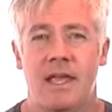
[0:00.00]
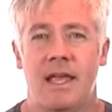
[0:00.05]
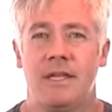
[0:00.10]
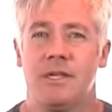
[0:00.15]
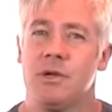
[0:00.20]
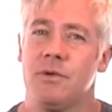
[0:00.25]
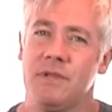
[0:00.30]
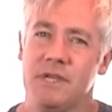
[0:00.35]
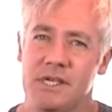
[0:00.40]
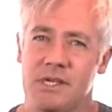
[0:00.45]

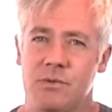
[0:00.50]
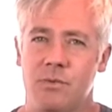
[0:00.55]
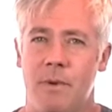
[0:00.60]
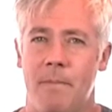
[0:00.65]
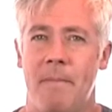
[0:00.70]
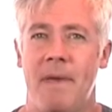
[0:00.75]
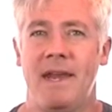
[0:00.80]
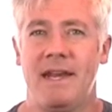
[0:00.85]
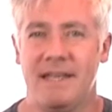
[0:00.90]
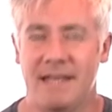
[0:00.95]
And so this is
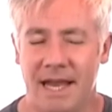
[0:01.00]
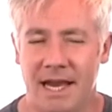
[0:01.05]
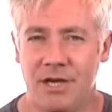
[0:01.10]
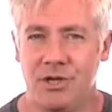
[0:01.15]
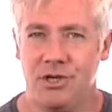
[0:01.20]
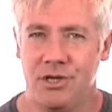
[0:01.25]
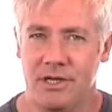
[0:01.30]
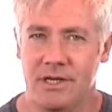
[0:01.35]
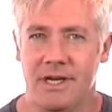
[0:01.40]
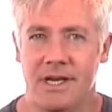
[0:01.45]
what
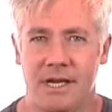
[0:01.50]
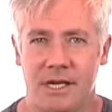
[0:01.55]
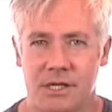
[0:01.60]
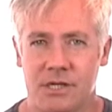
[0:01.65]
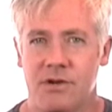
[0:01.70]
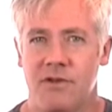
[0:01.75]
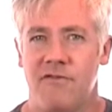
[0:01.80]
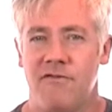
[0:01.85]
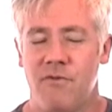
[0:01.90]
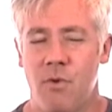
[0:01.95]
meditation
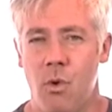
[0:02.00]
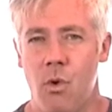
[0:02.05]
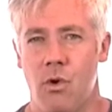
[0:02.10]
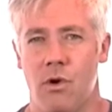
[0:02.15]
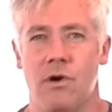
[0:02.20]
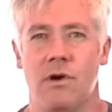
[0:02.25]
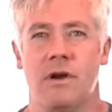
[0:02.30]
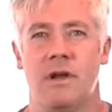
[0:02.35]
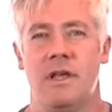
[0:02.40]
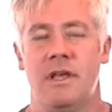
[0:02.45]
is
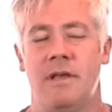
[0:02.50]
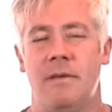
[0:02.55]
for.